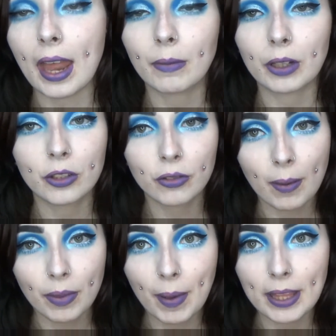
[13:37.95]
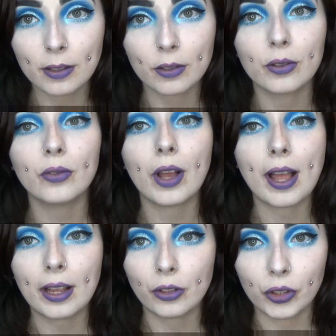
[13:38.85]
and I'm gonna scrap the pencil
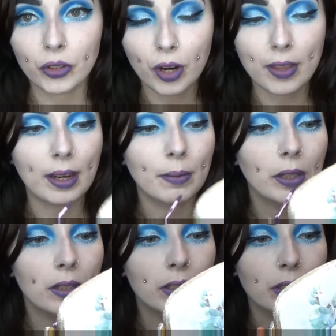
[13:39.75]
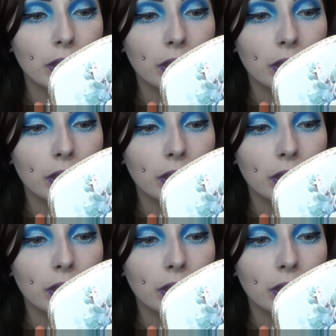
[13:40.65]
and just try the lip gloss.